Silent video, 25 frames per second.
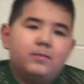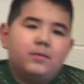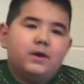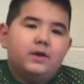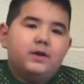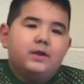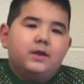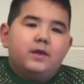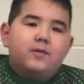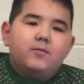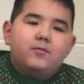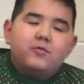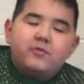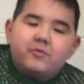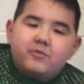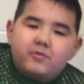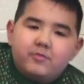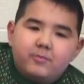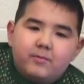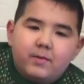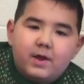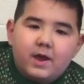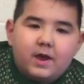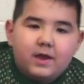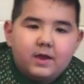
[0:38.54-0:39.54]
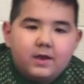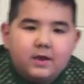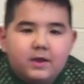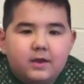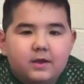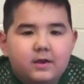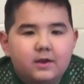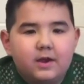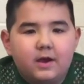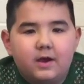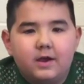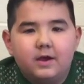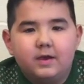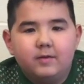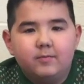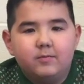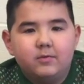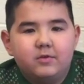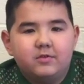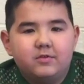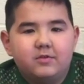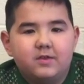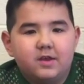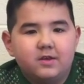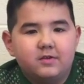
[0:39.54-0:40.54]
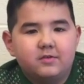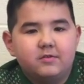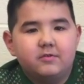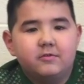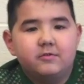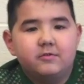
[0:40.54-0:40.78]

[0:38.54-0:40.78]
my name is Matt, and I am a set